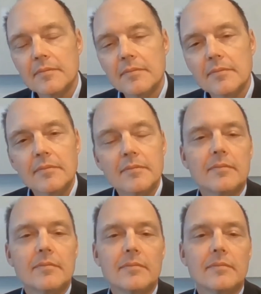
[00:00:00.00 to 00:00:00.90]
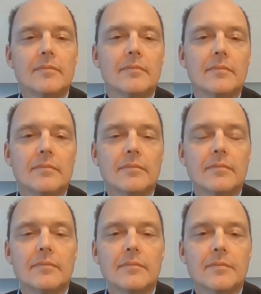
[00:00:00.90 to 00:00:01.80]

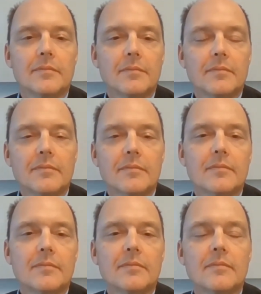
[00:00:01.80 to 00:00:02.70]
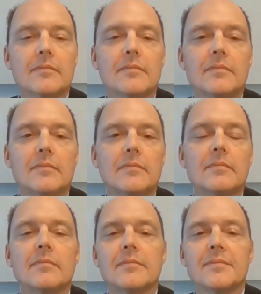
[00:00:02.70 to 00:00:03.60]

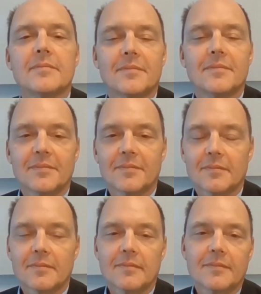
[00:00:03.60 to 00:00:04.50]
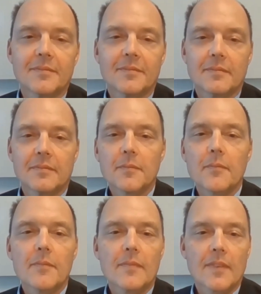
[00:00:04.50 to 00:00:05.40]

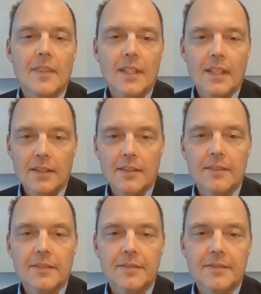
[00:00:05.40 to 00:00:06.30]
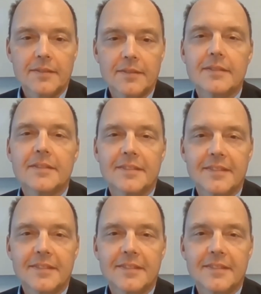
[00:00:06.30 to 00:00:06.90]
(silent)